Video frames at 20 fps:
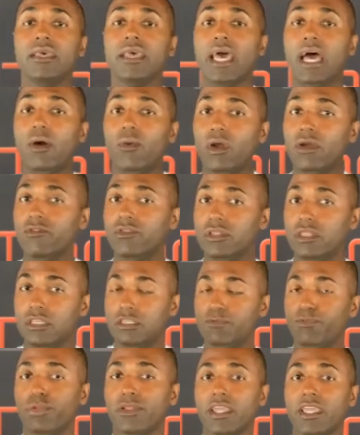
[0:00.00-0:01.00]
However,
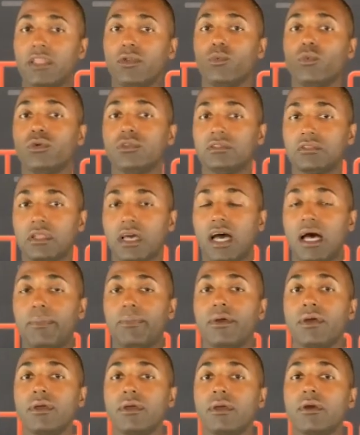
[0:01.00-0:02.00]
this plate will
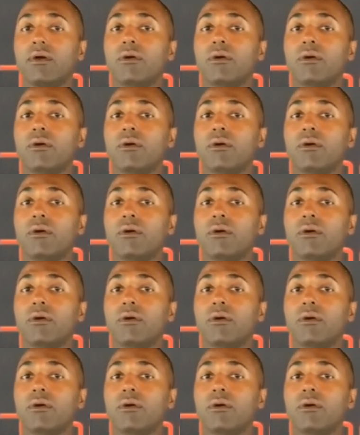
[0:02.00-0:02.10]
stop